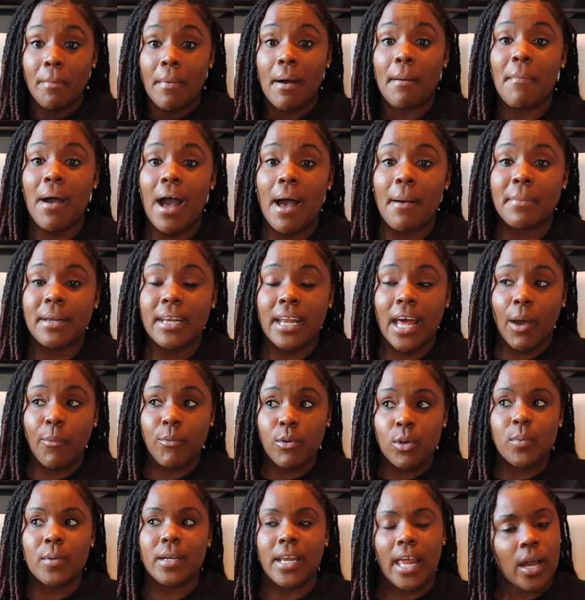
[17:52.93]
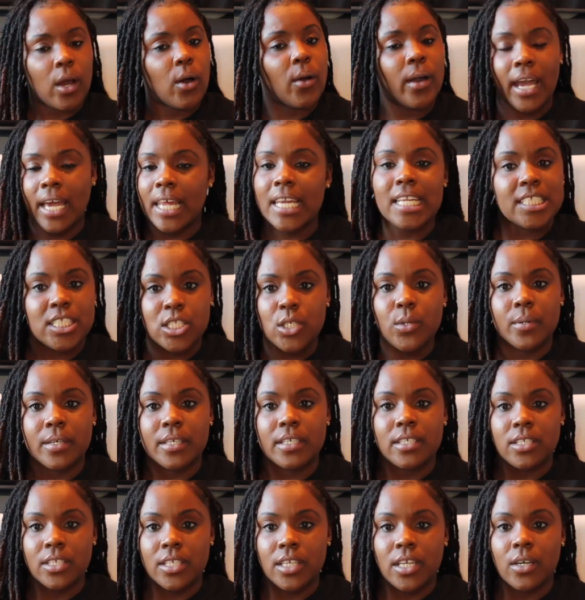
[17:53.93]
My mom and I, we were like, okay, let's do
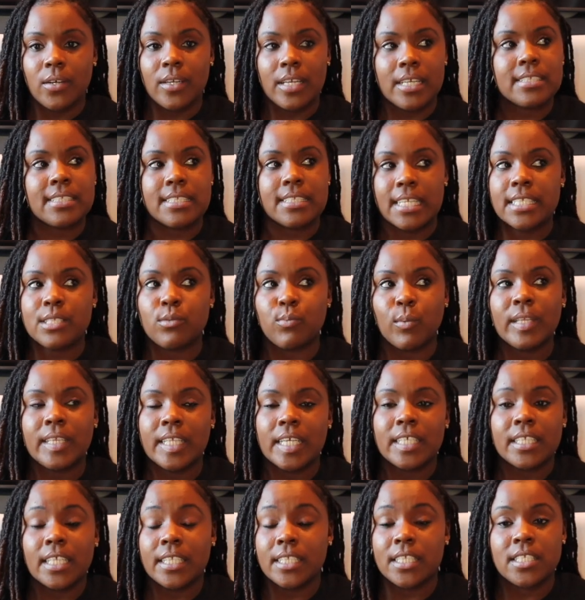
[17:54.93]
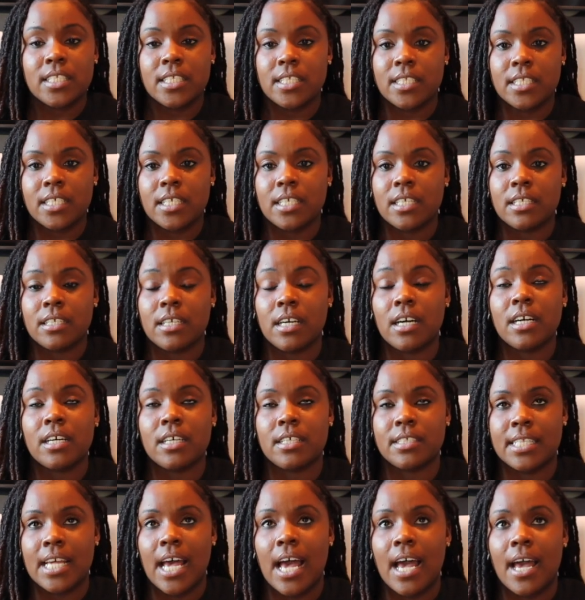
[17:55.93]
it. You know, we think that this is a
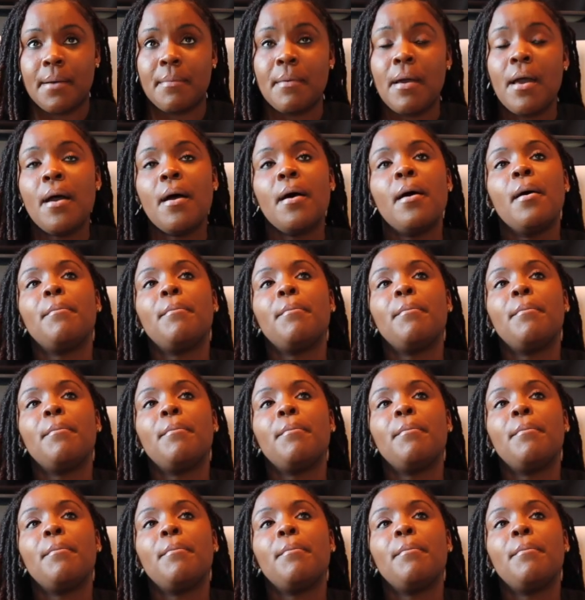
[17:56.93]
good time.